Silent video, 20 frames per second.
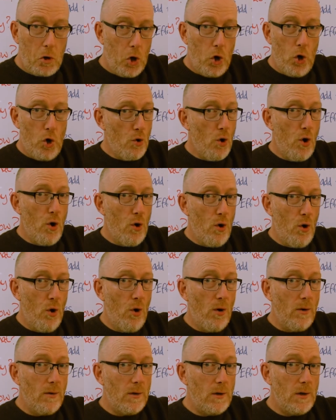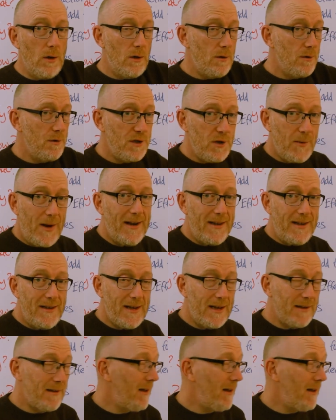or to add